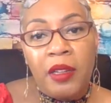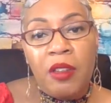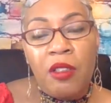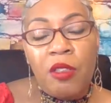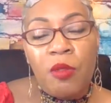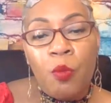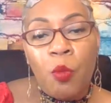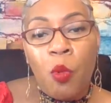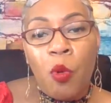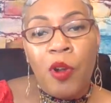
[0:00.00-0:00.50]

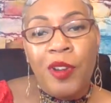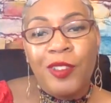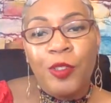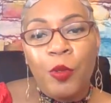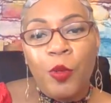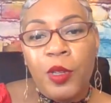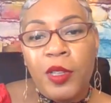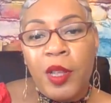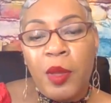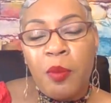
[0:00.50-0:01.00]
There's more
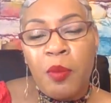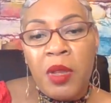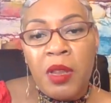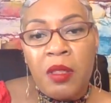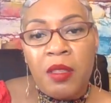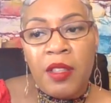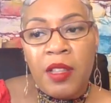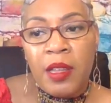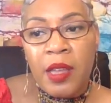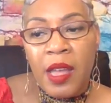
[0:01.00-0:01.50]
to it than
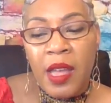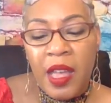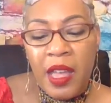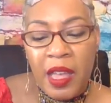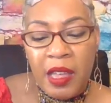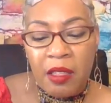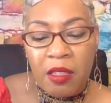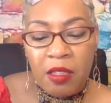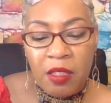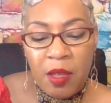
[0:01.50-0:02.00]
meets the
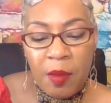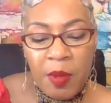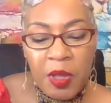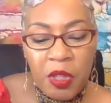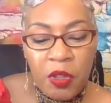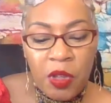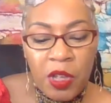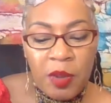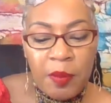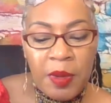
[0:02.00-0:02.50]
eye. Some of
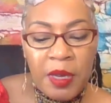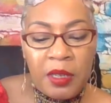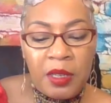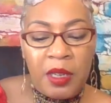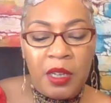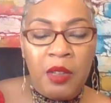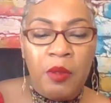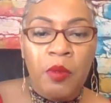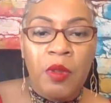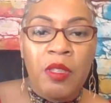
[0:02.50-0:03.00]
you could be
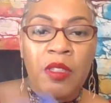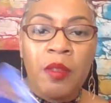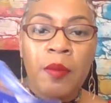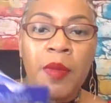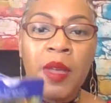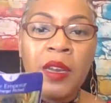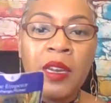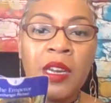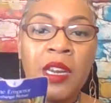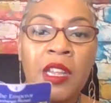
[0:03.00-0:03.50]
dealing with
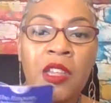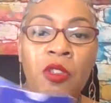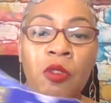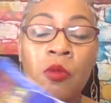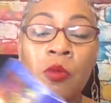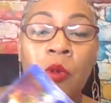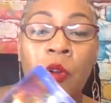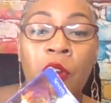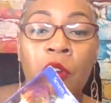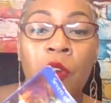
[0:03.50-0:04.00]
somebody that you
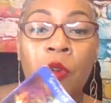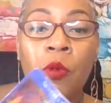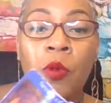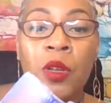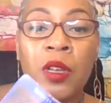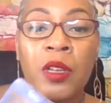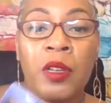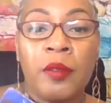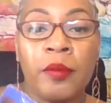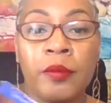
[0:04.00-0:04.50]
work
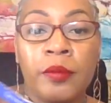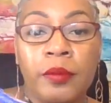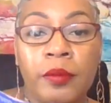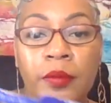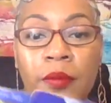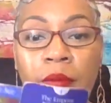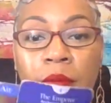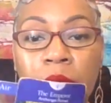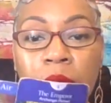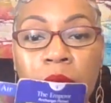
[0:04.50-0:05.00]
with.
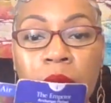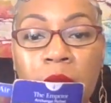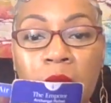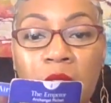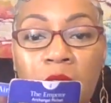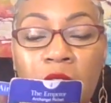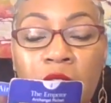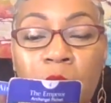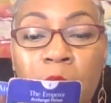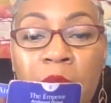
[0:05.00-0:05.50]

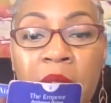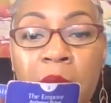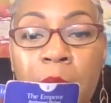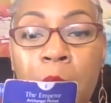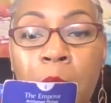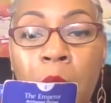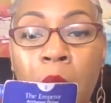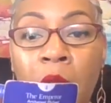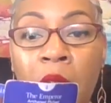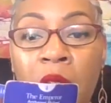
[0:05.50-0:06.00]
Could be a
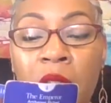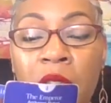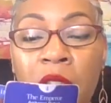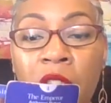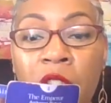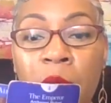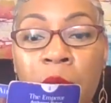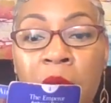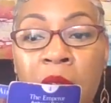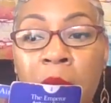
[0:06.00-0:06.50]
boss,
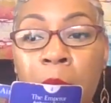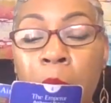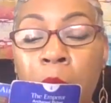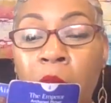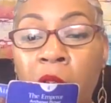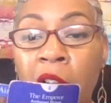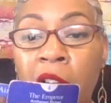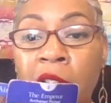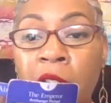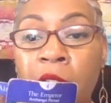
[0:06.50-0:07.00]
could be a
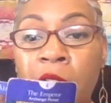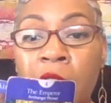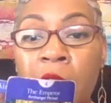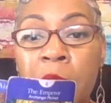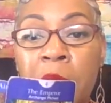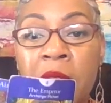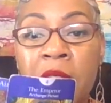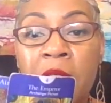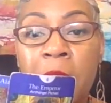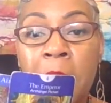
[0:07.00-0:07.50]
partner,
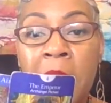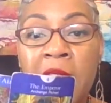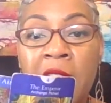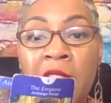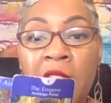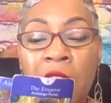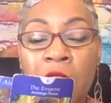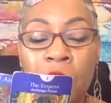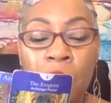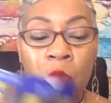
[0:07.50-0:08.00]
could be somebody
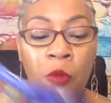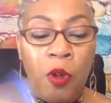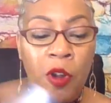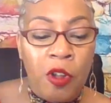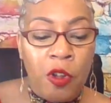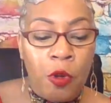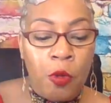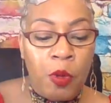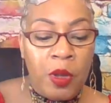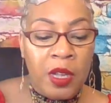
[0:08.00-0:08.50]
that you
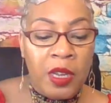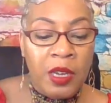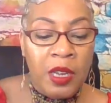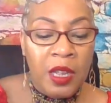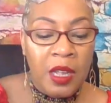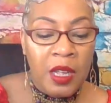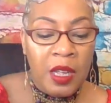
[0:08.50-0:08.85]
work with.